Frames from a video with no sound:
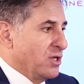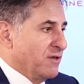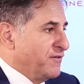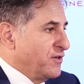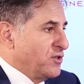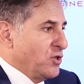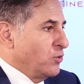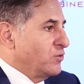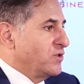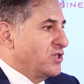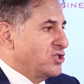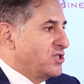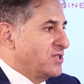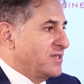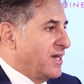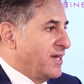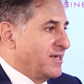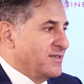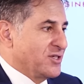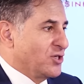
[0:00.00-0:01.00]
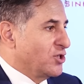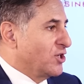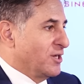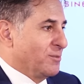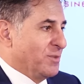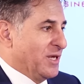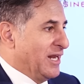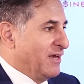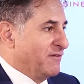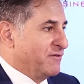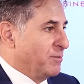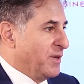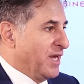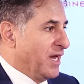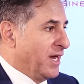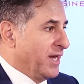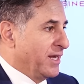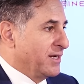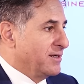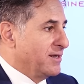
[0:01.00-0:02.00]
If you don't digitize, you're going to be left
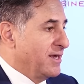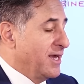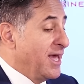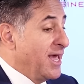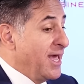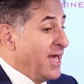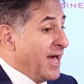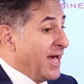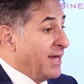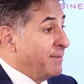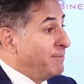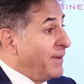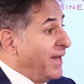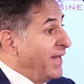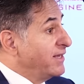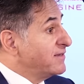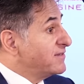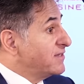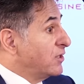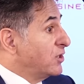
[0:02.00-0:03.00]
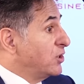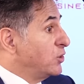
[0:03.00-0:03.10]
behind. And banks are